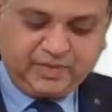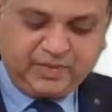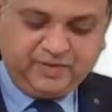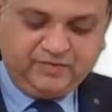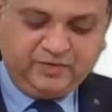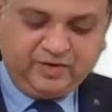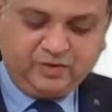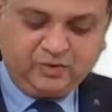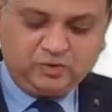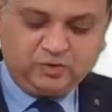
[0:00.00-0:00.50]

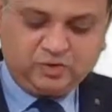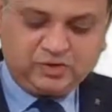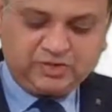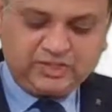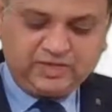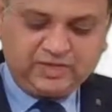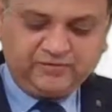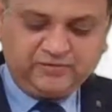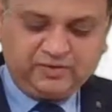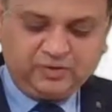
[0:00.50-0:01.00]
we have to
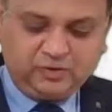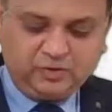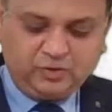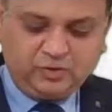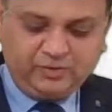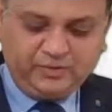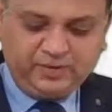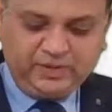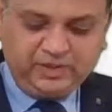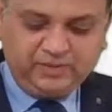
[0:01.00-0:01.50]
start with the
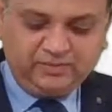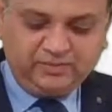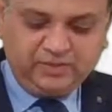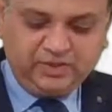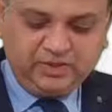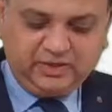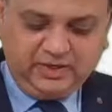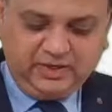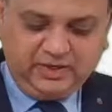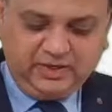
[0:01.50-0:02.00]
opening
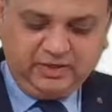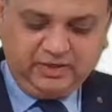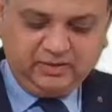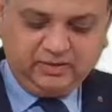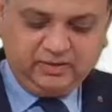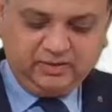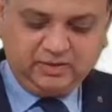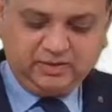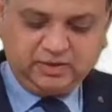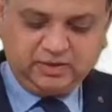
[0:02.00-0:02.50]
WDV.
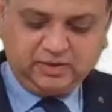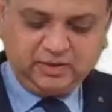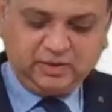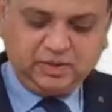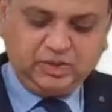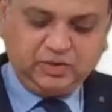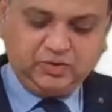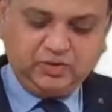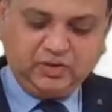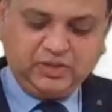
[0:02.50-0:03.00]

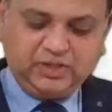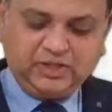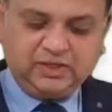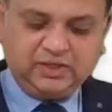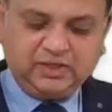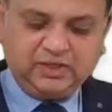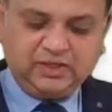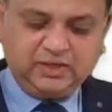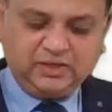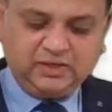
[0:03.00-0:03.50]
During the
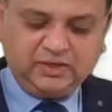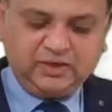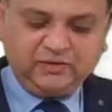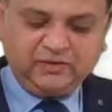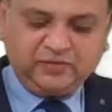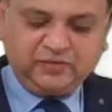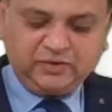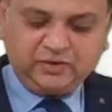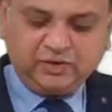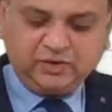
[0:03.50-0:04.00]
year, if
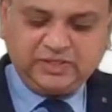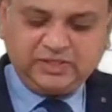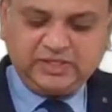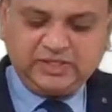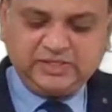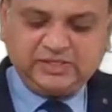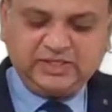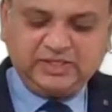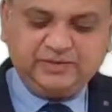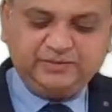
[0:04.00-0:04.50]
at all there
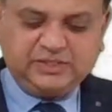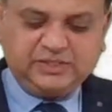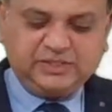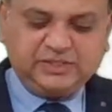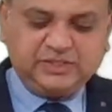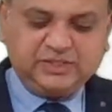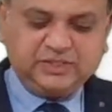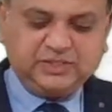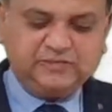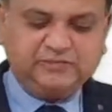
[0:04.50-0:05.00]
is any
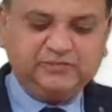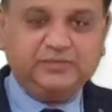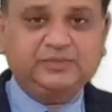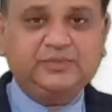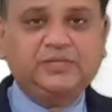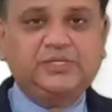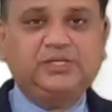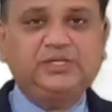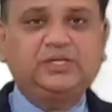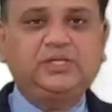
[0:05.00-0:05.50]
purchase of the
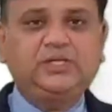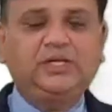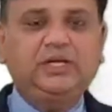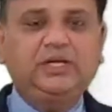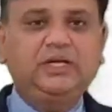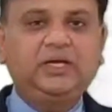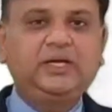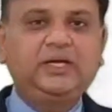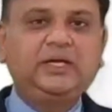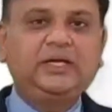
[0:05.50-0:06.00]
machinery
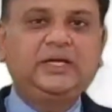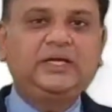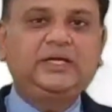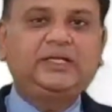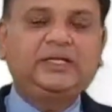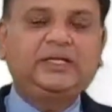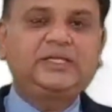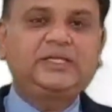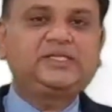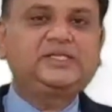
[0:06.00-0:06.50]

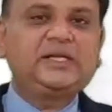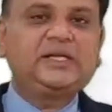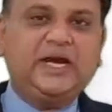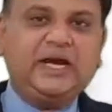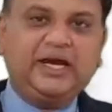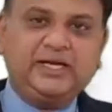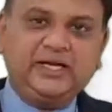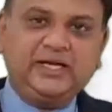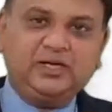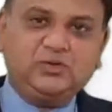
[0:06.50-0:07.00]
that is
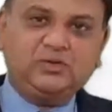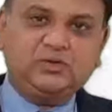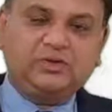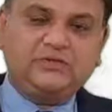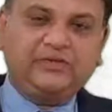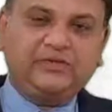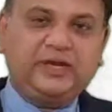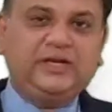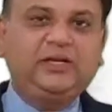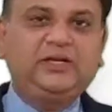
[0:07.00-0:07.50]
added to the
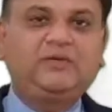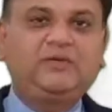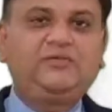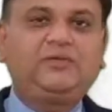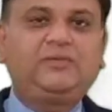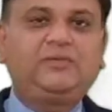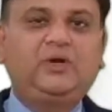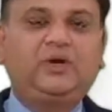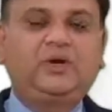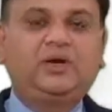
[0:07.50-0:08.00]
value of the
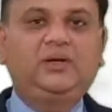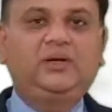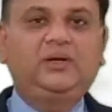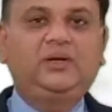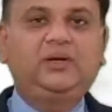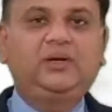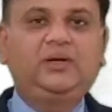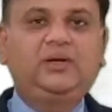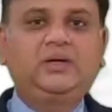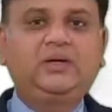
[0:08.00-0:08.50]
block,
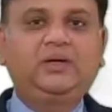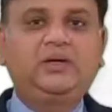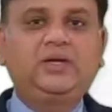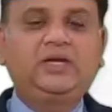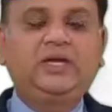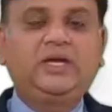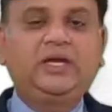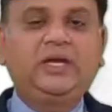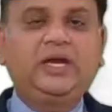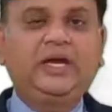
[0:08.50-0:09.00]

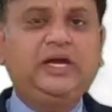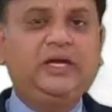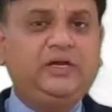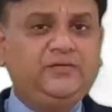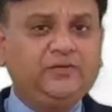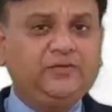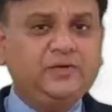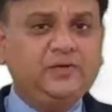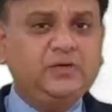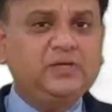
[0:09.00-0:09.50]
and
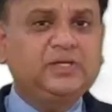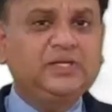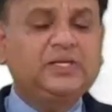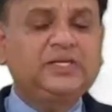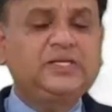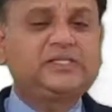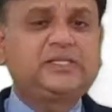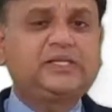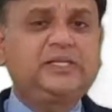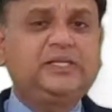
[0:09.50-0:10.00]
if at all there
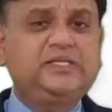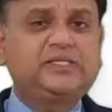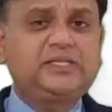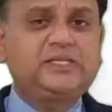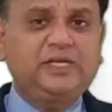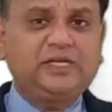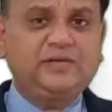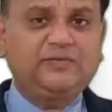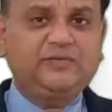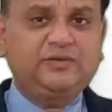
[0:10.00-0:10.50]
is any
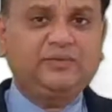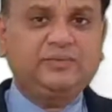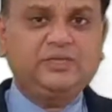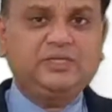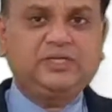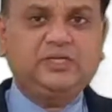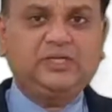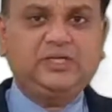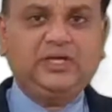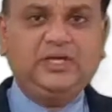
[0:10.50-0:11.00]
sale of the
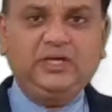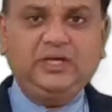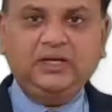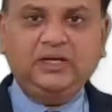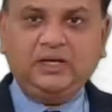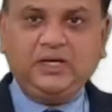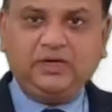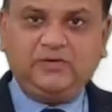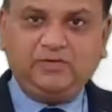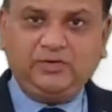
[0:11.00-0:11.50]
machinery,
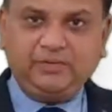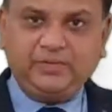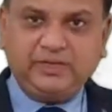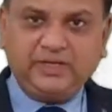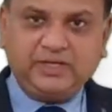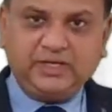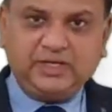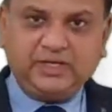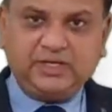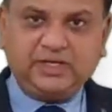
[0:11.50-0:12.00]
it will be
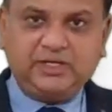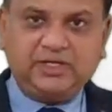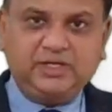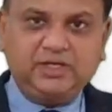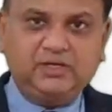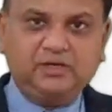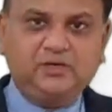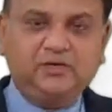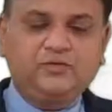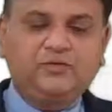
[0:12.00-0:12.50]
deducted
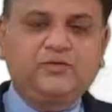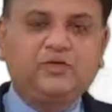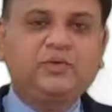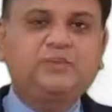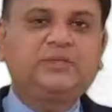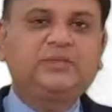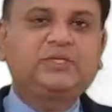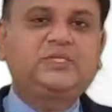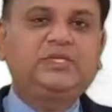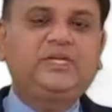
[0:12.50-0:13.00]
from
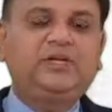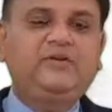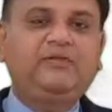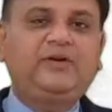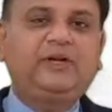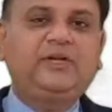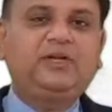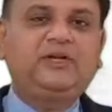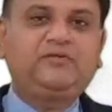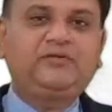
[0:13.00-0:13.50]
the sale
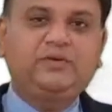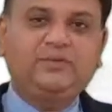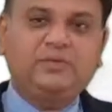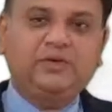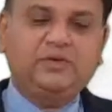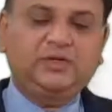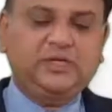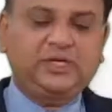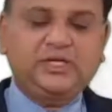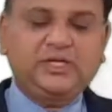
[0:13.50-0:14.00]
value of the,
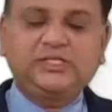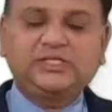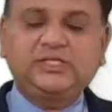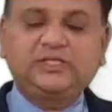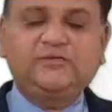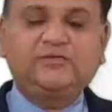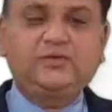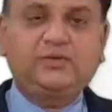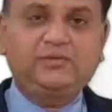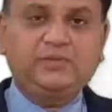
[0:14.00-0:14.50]
that is say
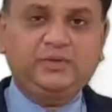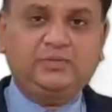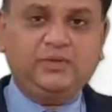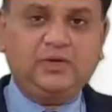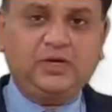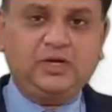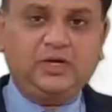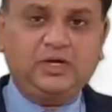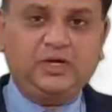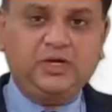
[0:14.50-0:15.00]
from the
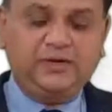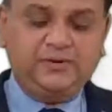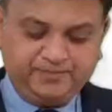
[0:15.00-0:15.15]
block.